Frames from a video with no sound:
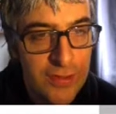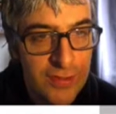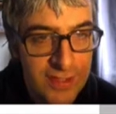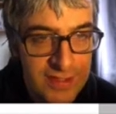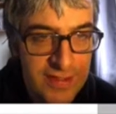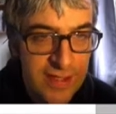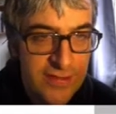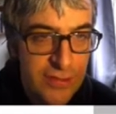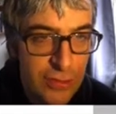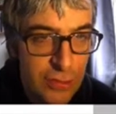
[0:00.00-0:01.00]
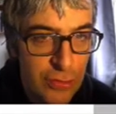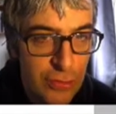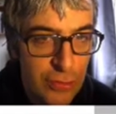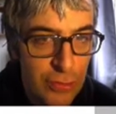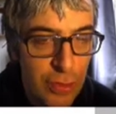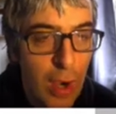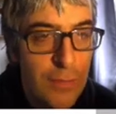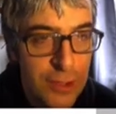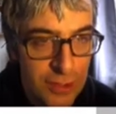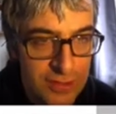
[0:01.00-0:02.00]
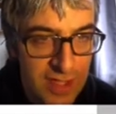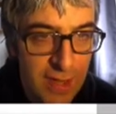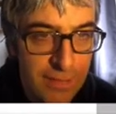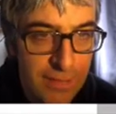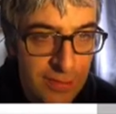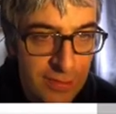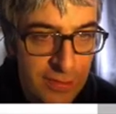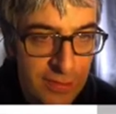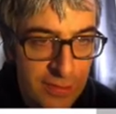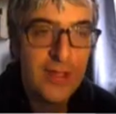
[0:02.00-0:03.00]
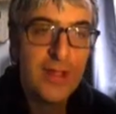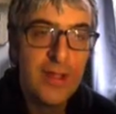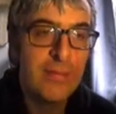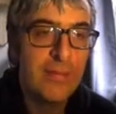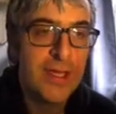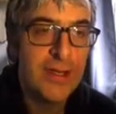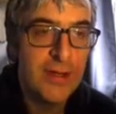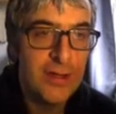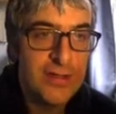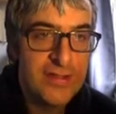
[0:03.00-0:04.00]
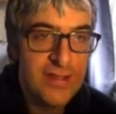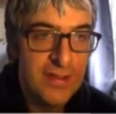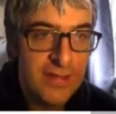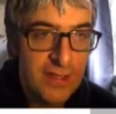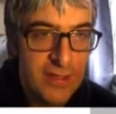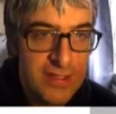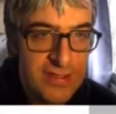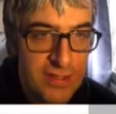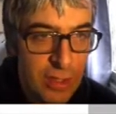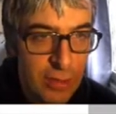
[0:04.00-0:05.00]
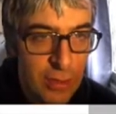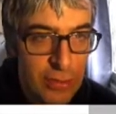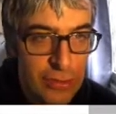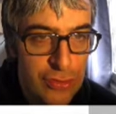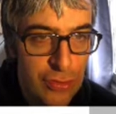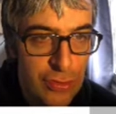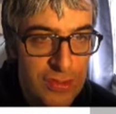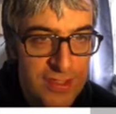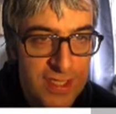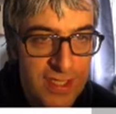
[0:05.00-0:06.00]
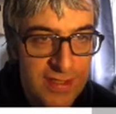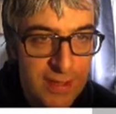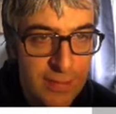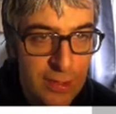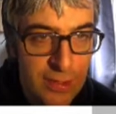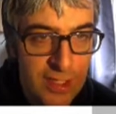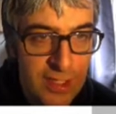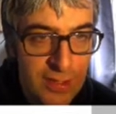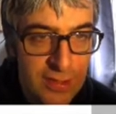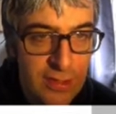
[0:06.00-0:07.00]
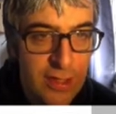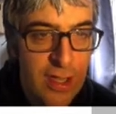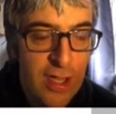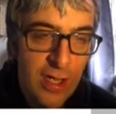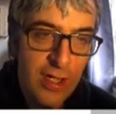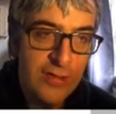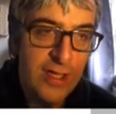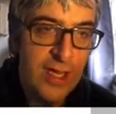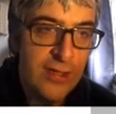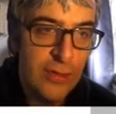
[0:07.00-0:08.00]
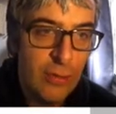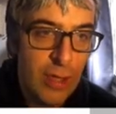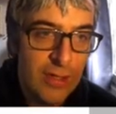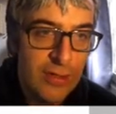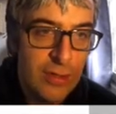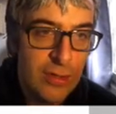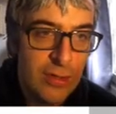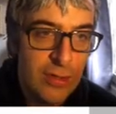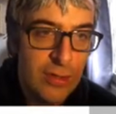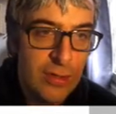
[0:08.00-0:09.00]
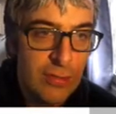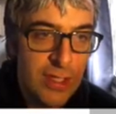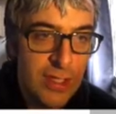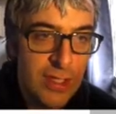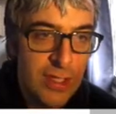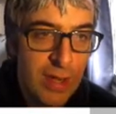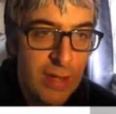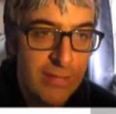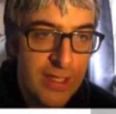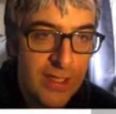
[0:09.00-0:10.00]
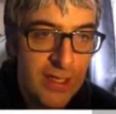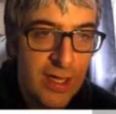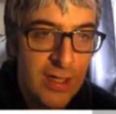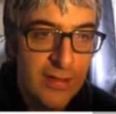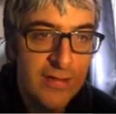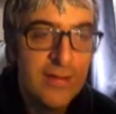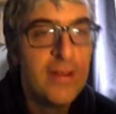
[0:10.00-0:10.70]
notice that new options appeared, because there is now a source data block here and another one called Darwin Core mapping. And